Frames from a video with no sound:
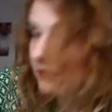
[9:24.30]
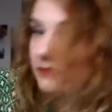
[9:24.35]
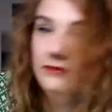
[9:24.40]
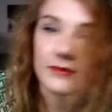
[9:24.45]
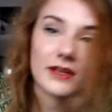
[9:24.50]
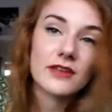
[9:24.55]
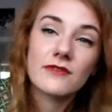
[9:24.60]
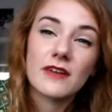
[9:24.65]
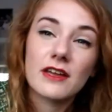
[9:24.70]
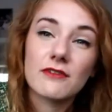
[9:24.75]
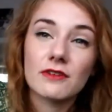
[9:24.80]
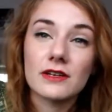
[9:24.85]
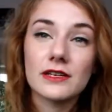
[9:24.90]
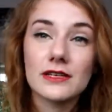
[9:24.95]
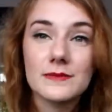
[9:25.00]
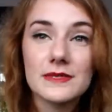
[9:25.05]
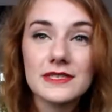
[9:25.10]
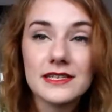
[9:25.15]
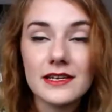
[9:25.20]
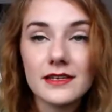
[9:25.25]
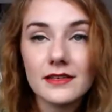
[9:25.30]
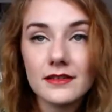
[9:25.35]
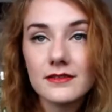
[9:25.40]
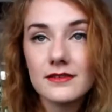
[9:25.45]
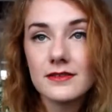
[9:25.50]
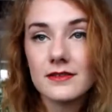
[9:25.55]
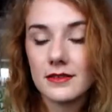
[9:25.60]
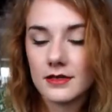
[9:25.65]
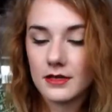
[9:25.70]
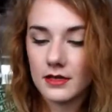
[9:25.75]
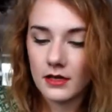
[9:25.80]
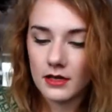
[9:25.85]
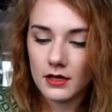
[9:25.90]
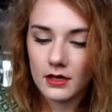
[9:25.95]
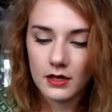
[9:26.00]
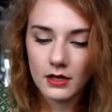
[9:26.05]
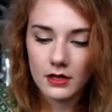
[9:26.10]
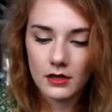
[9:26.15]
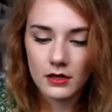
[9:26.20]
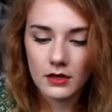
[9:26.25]
of my favourite lipsticks.
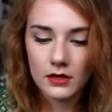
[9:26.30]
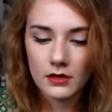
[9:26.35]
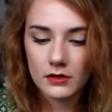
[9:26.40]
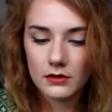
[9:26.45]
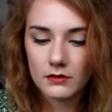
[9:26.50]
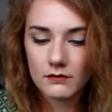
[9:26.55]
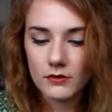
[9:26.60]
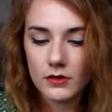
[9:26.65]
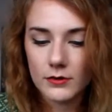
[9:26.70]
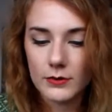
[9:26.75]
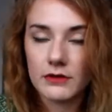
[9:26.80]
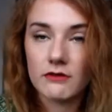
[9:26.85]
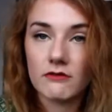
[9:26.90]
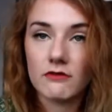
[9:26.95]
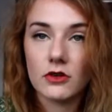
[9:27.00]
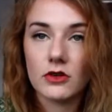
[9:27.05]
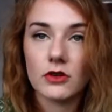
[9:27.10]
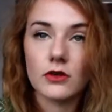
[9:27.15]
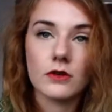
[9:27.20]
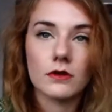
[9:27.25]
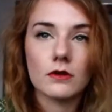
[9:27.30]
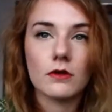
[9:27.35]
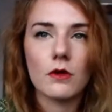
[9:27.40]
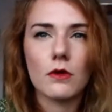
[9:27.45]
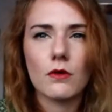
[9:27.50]
Ruby Root